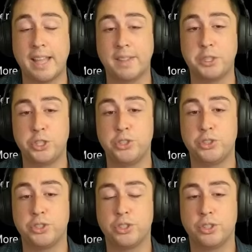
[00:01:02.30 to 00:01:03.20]
this
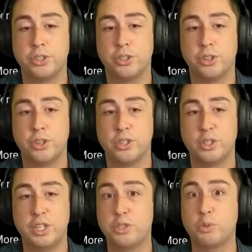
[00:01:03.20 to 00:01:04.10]
is
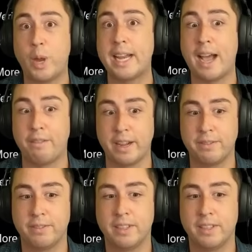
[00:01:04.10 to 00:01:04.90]
way down there.